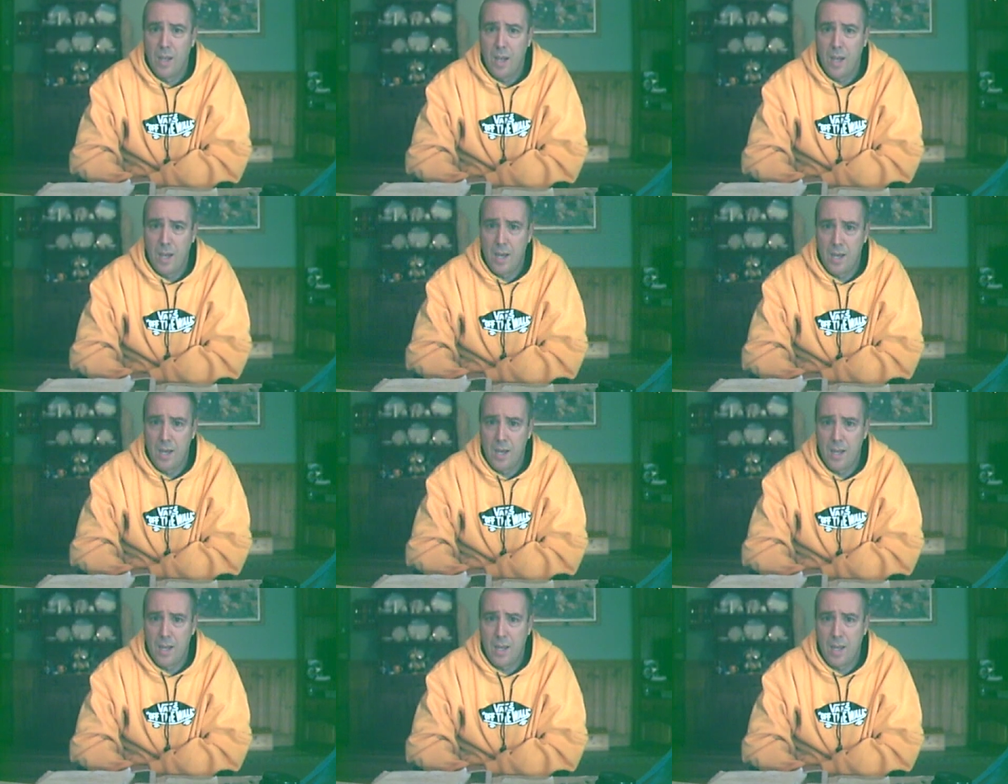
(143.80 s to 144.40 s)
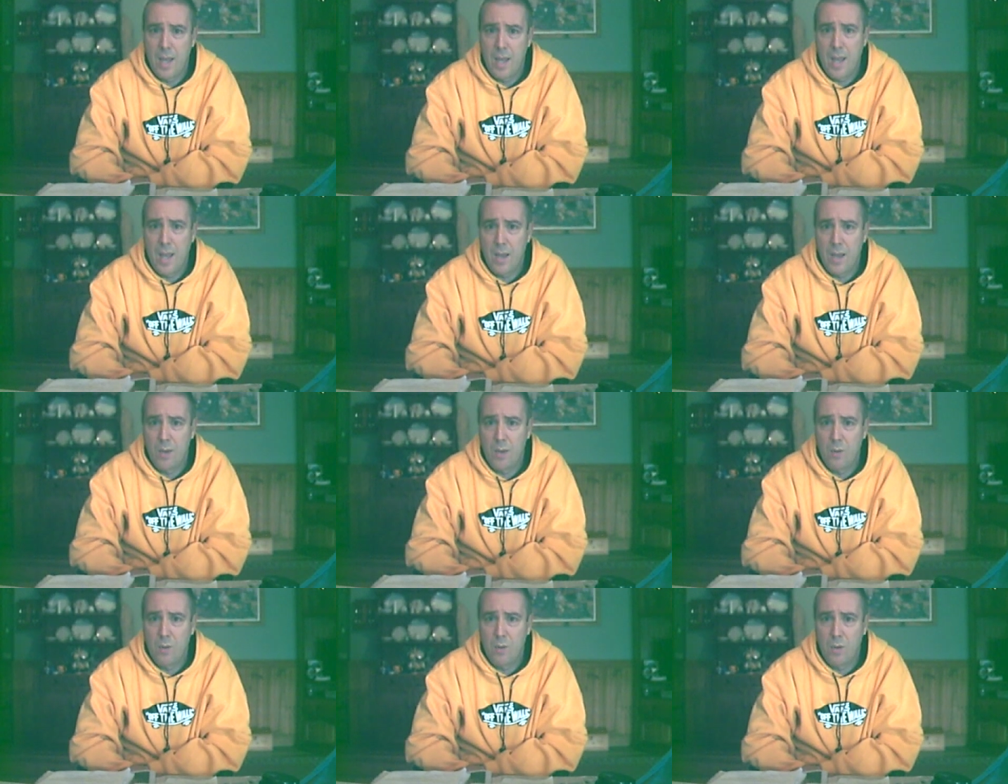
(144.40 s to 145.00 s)

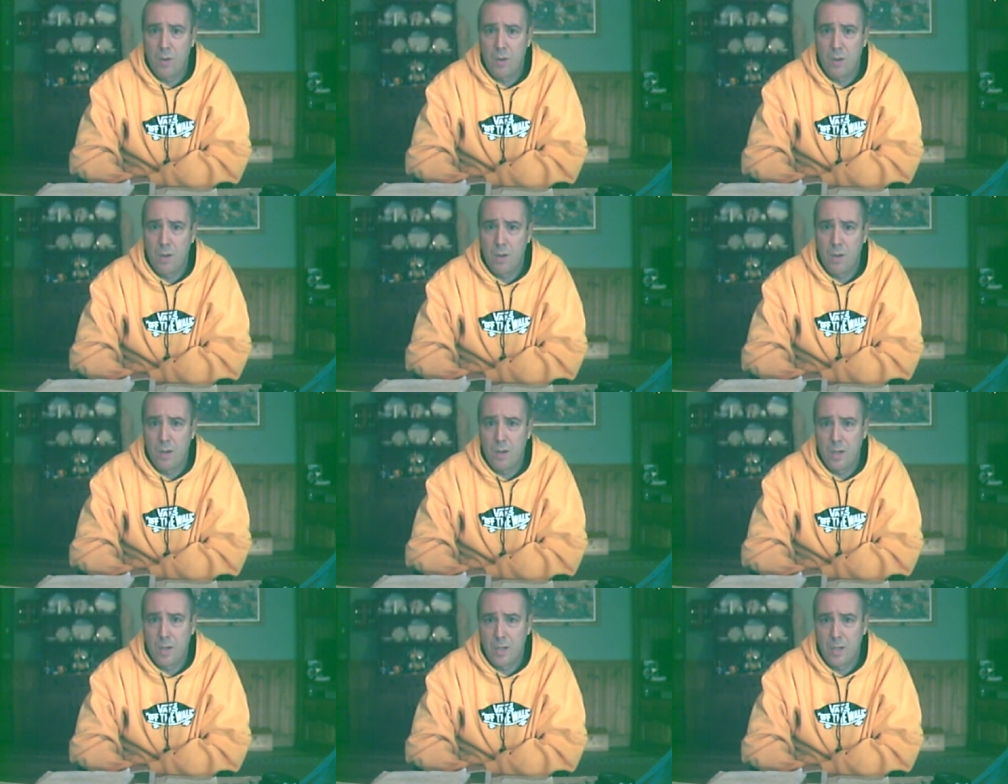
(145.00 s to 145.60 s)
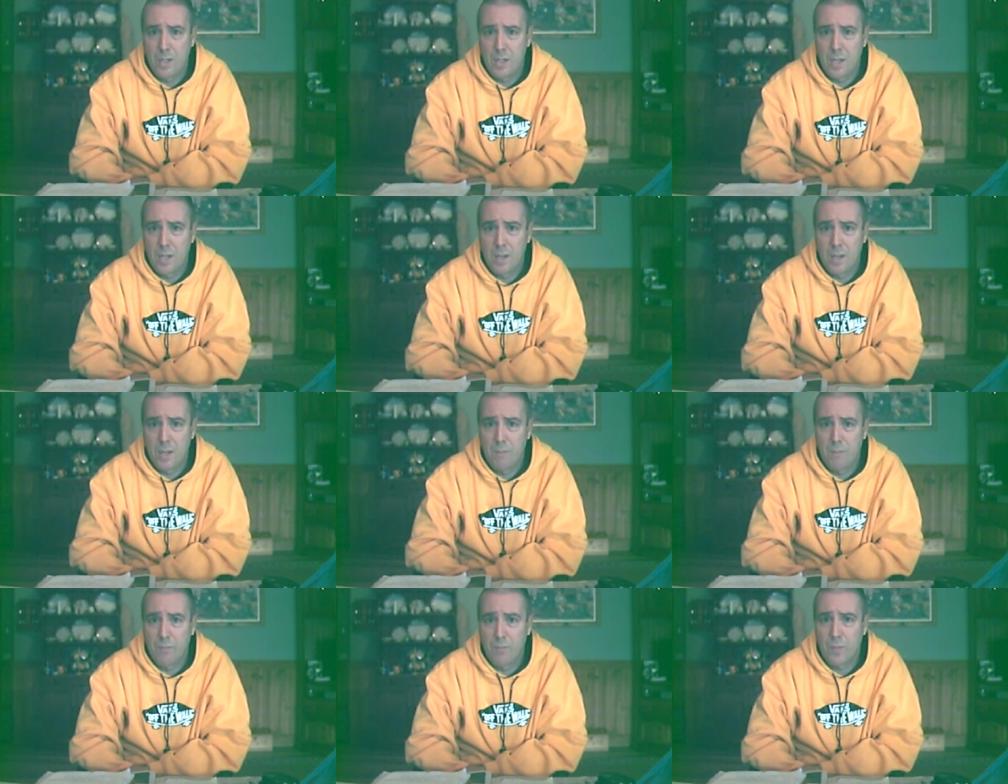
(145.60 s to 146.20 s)
how I
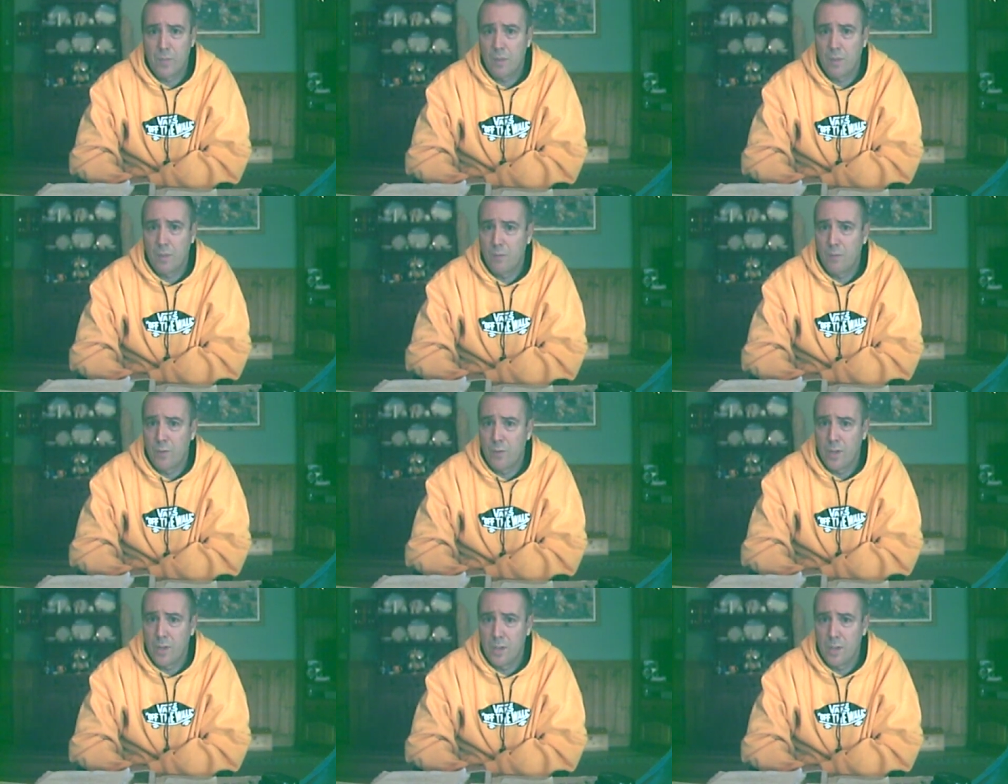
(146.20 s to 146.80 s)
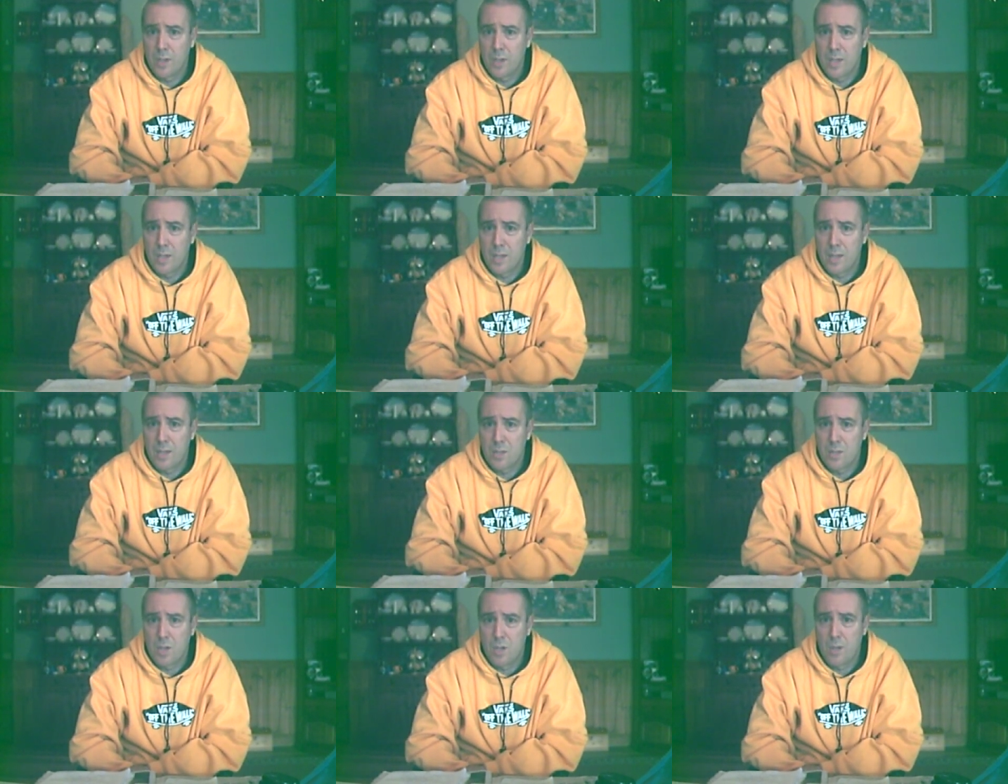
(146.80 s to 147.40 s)
feel at that
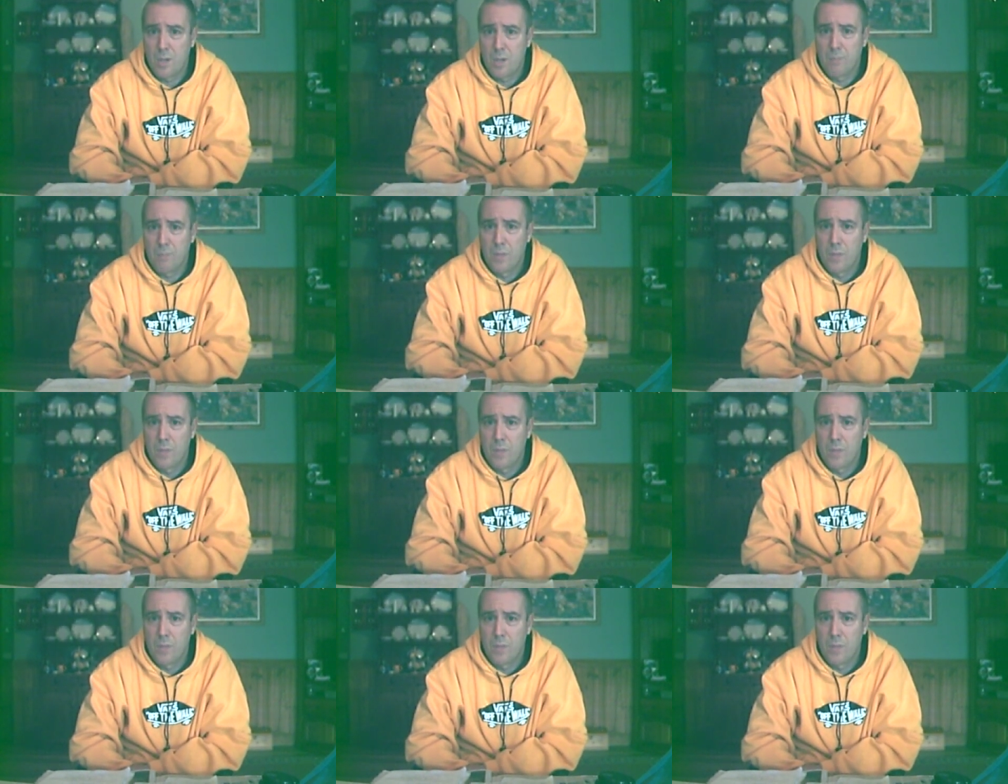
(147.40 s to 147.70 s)
time.